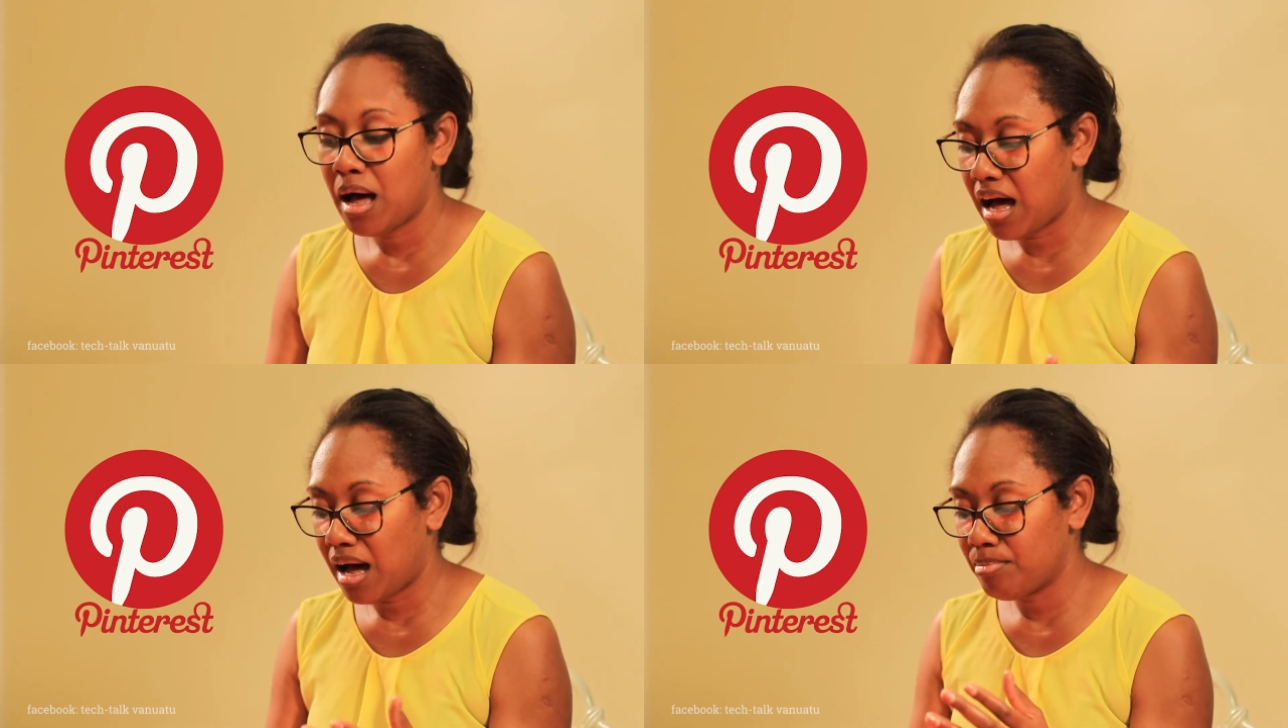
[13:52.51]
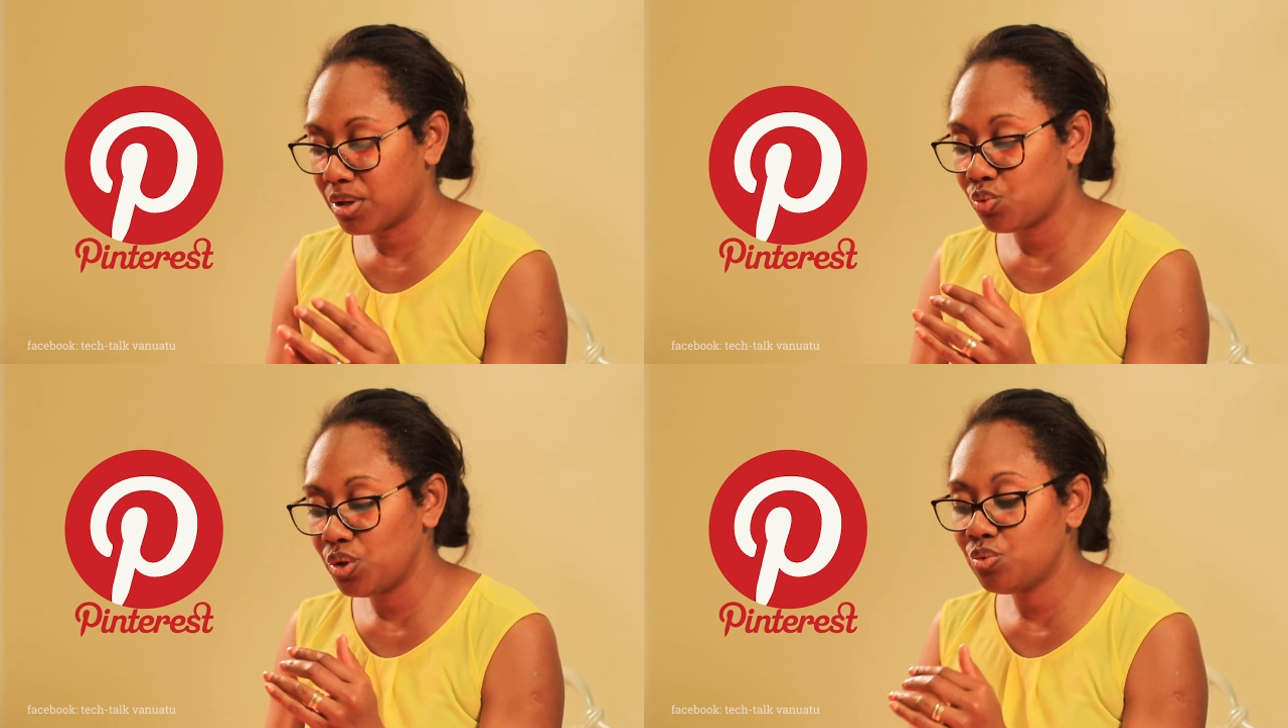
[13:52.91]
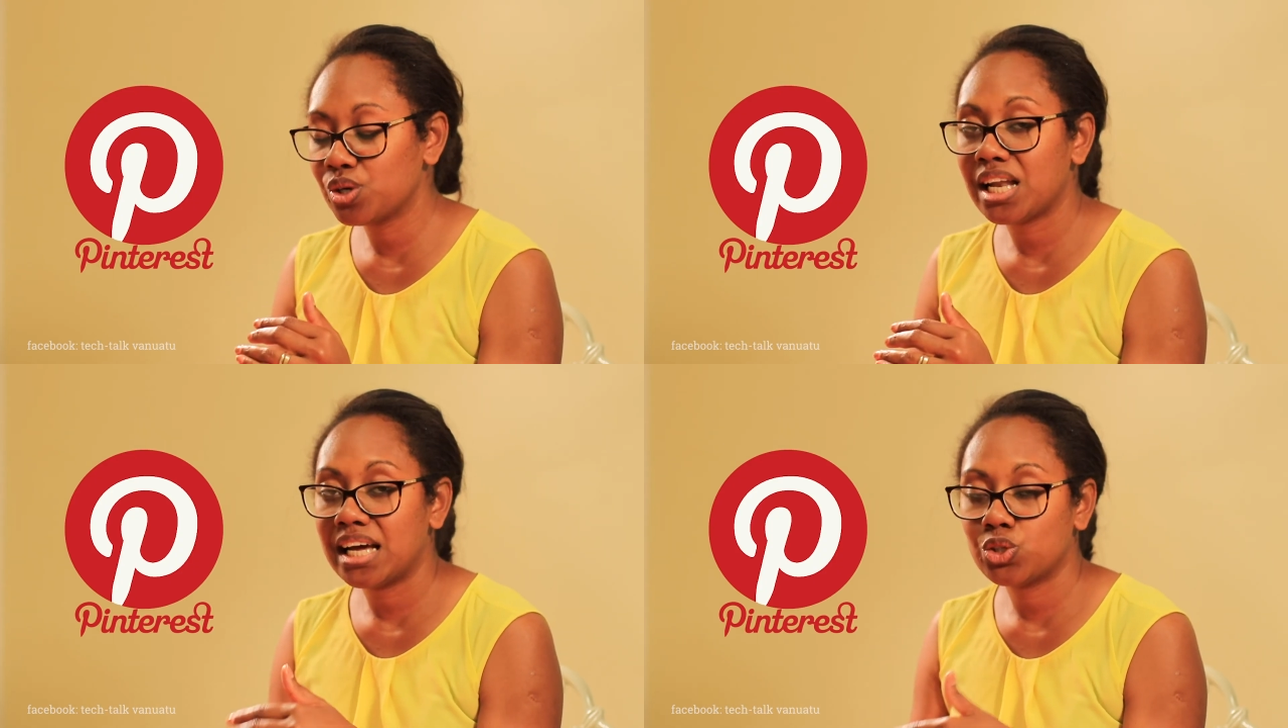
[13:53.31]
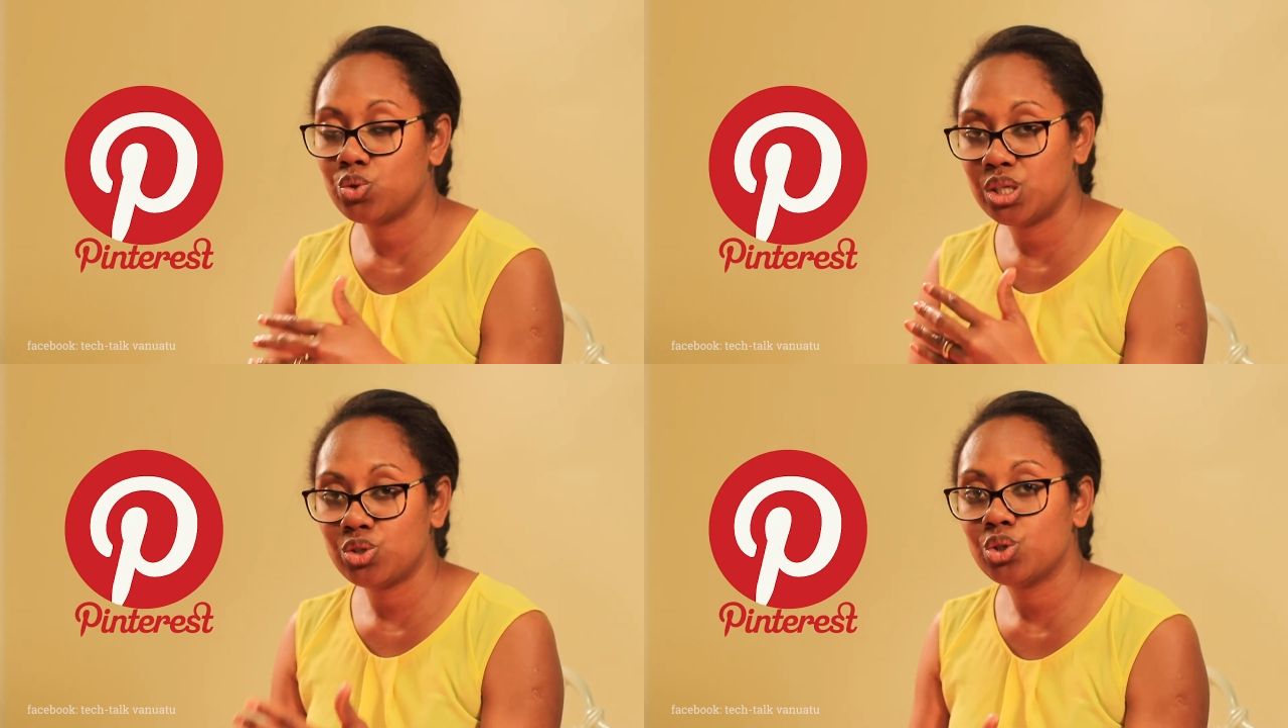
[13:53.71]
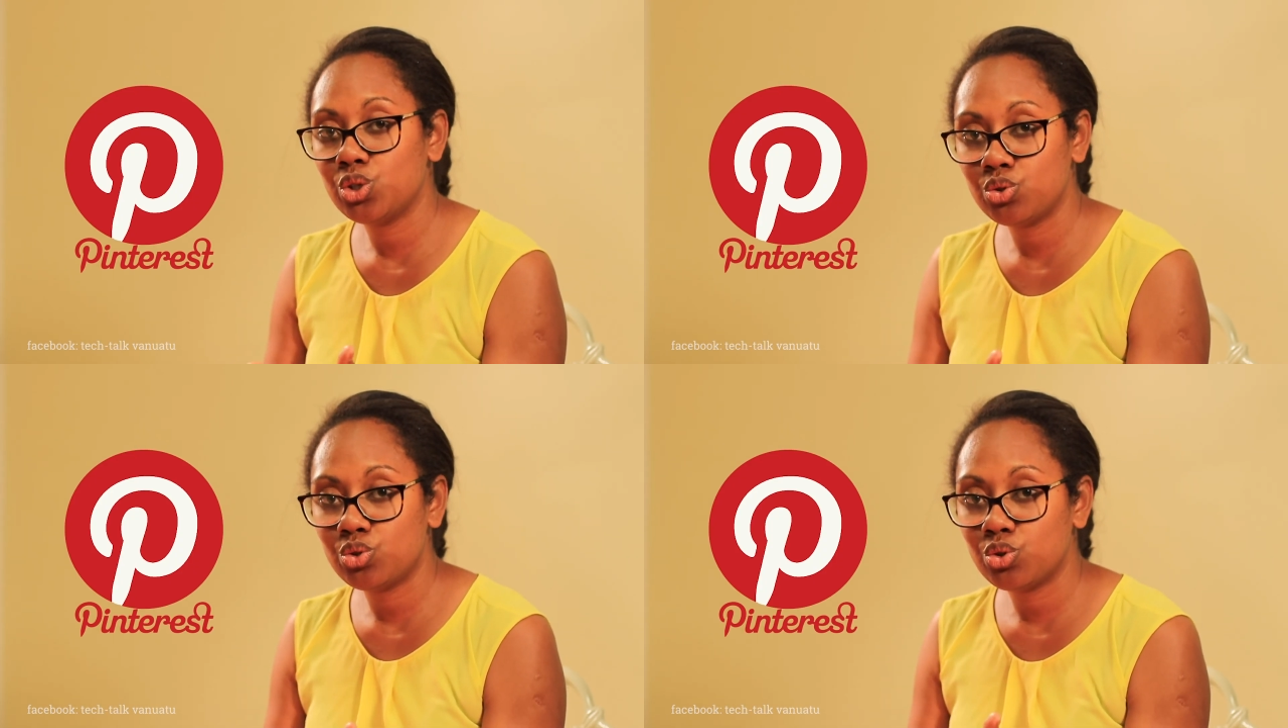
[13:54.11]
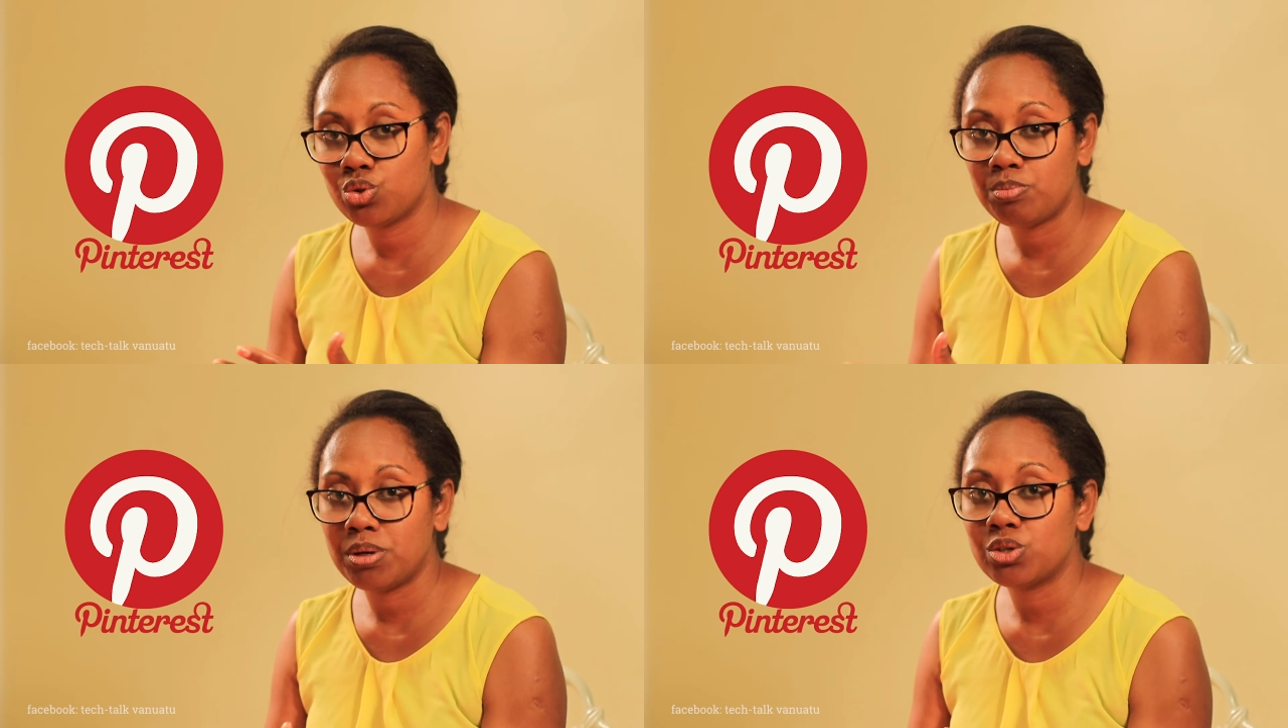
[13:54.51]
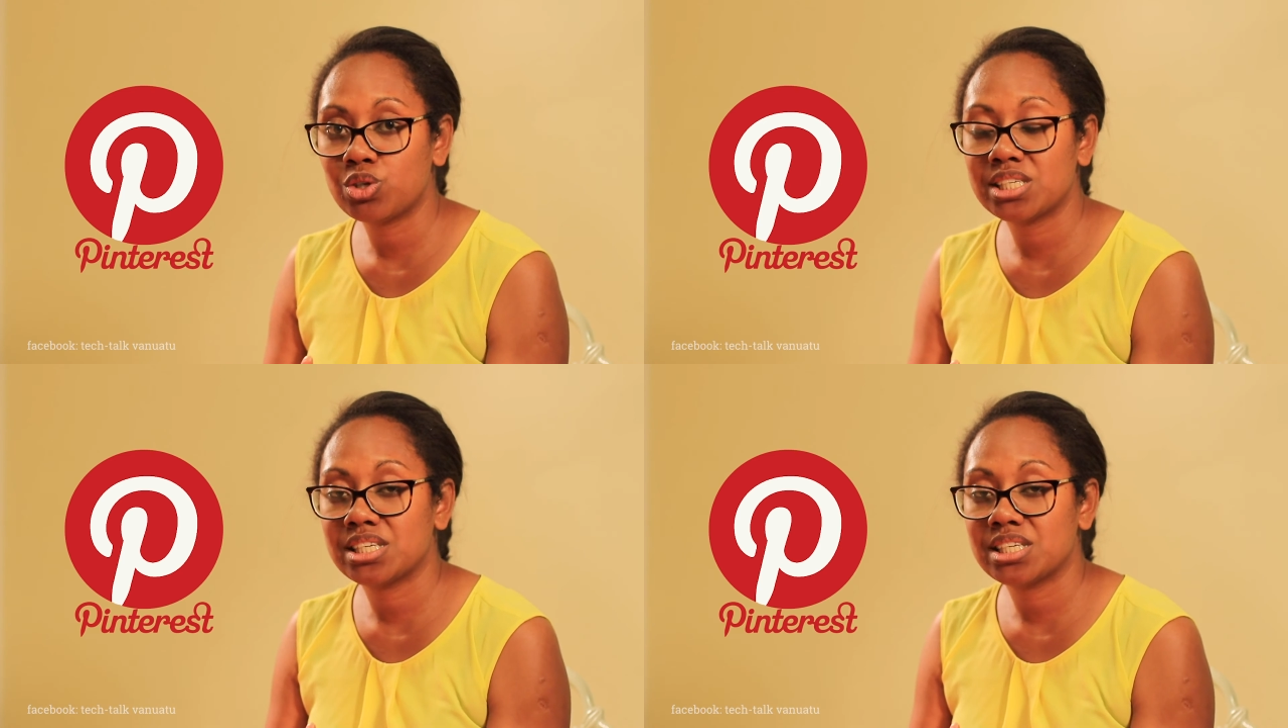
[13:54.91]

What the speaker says: but we would like to introduce you to Pinterest